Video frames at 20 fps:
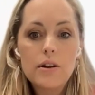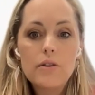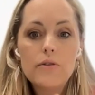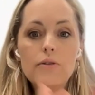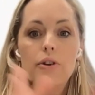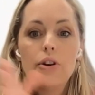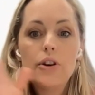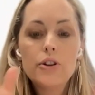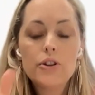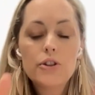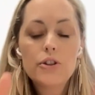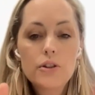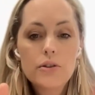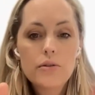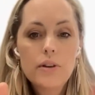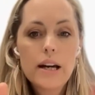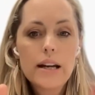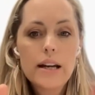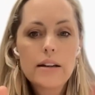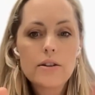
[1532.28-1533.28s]

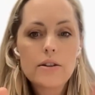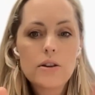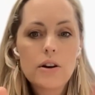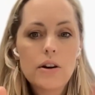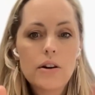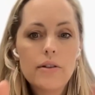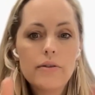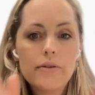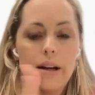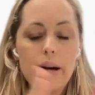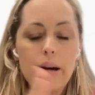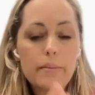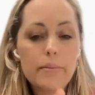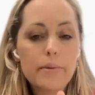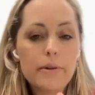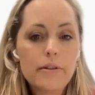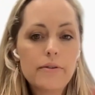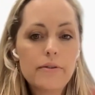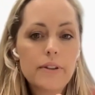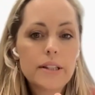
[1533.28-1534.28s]
conversion rate of
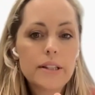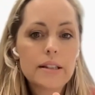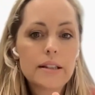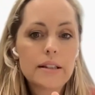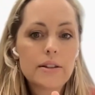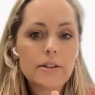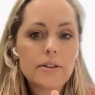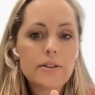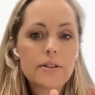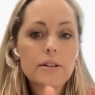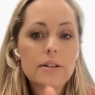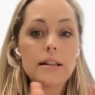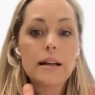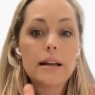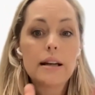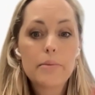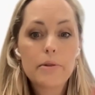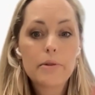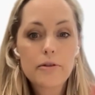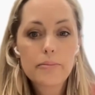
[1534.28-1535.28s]
number of visitors to
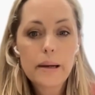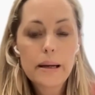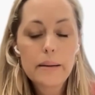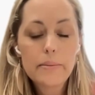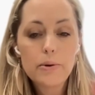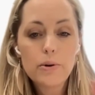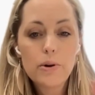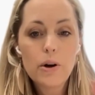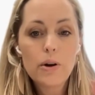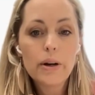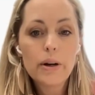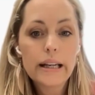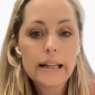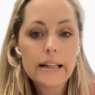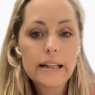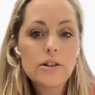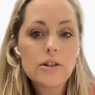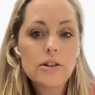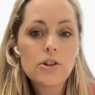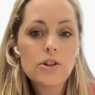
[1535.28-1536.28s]
number of people going
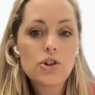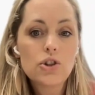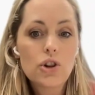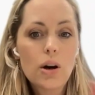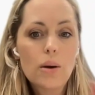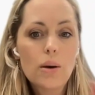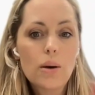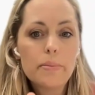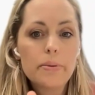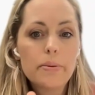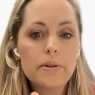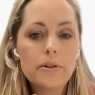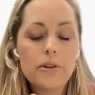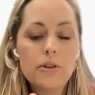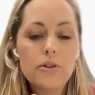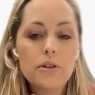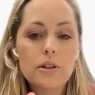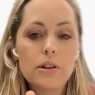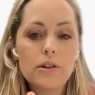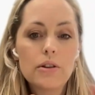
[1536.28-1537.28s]
into the shop,
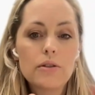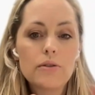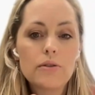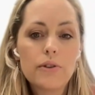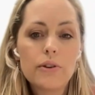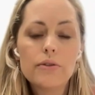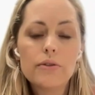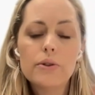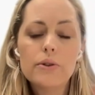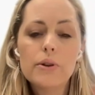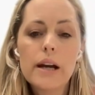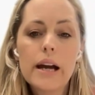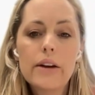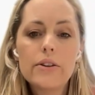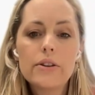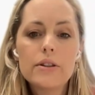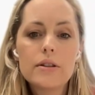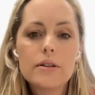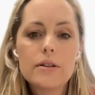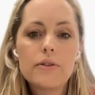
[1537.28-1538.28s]
using those footfall
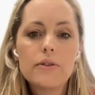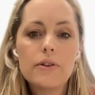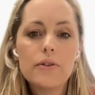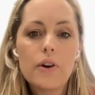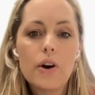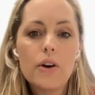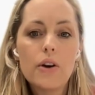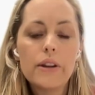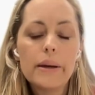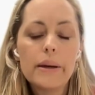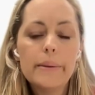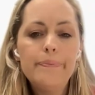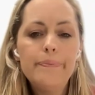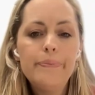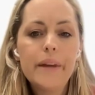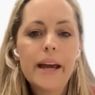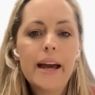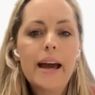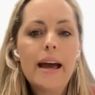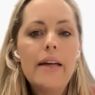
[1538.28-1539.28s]
counters if you've got them.
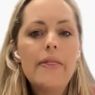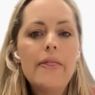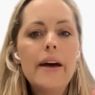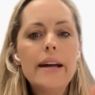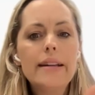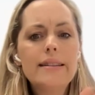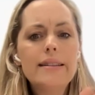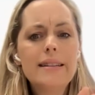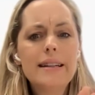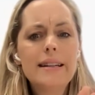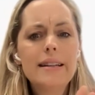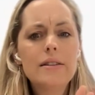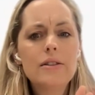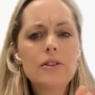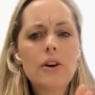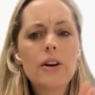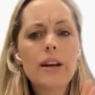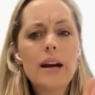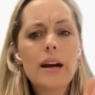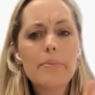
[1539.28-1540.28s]
That
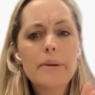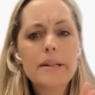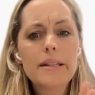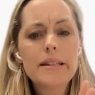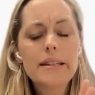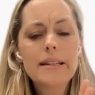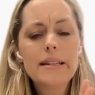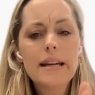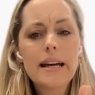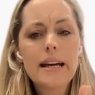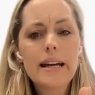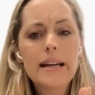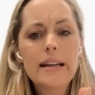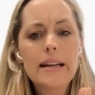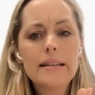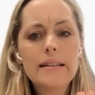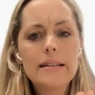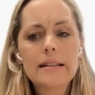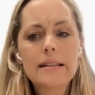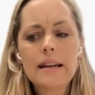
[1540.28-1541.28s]
says on our busy
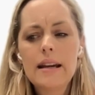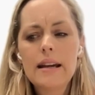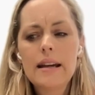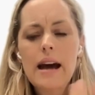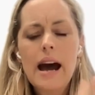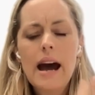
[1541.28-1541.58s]
days,